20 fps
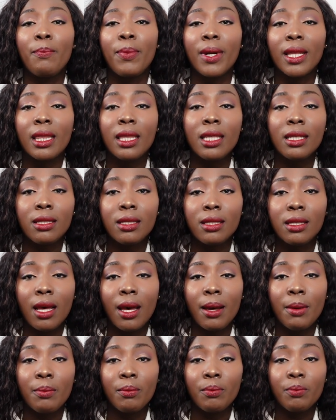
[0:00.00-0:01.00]
But this
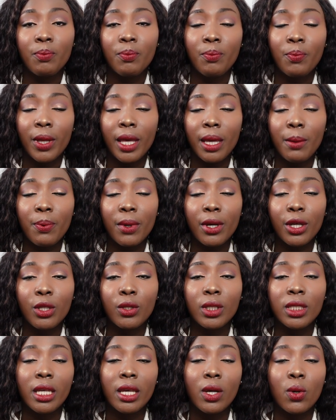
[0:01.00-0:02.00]
paper,
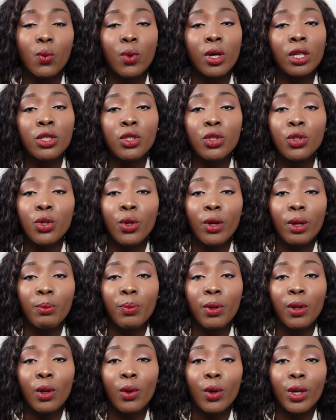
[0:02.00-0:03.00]
you take one to your
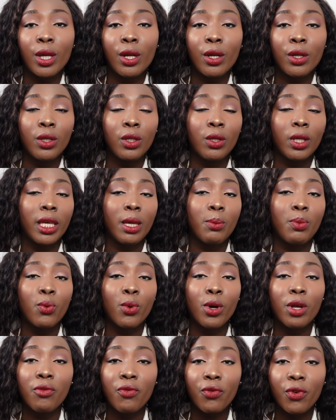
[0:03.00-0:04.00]
employer, you keep
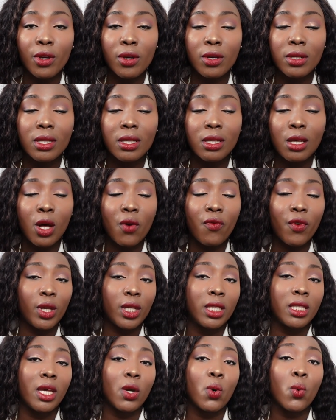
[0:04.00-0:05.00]
one for yourself, and
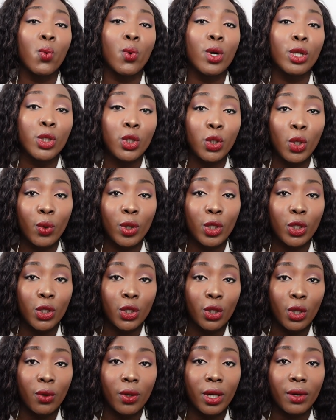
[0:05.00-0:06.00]
you take one to your
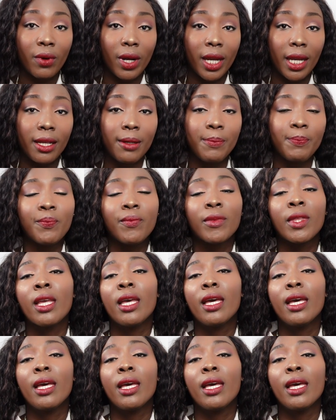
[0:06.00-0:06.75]
insurer, right?